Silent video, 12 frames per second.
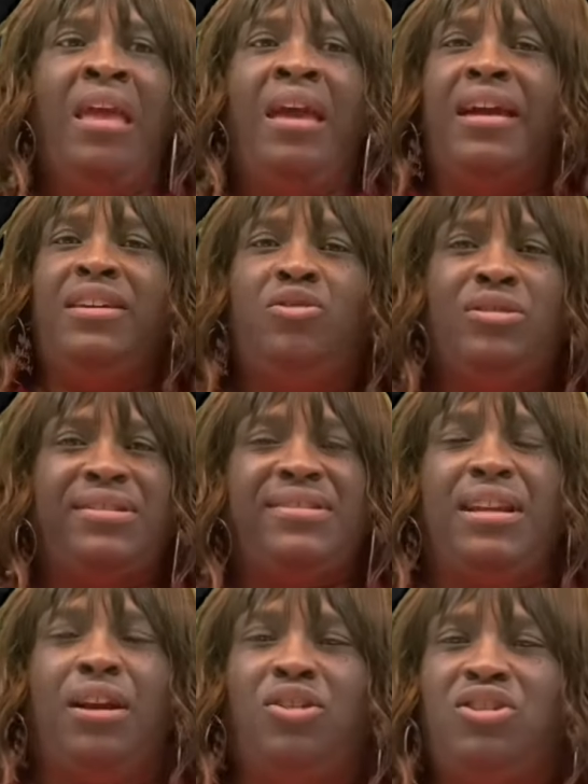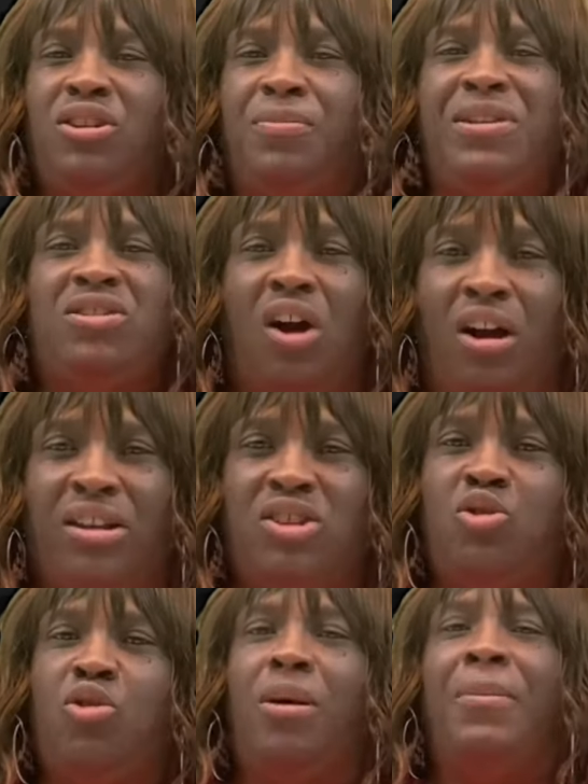And you can see her, she'll be talking
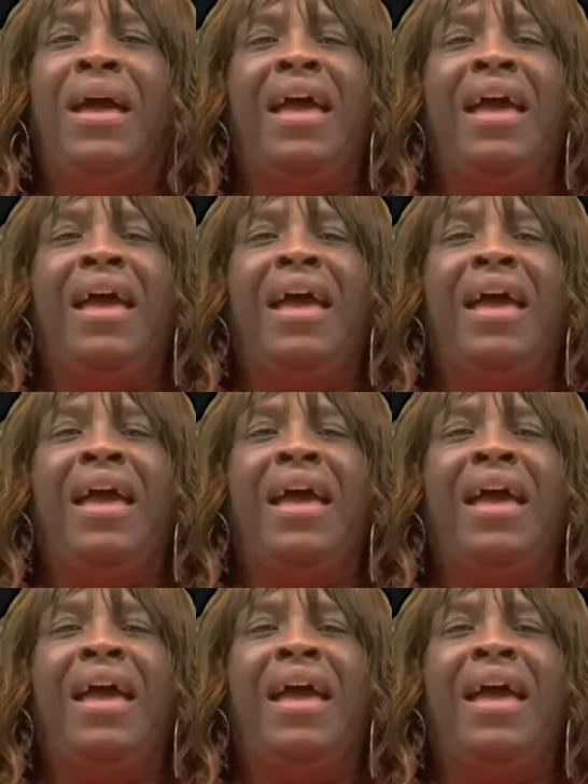to them,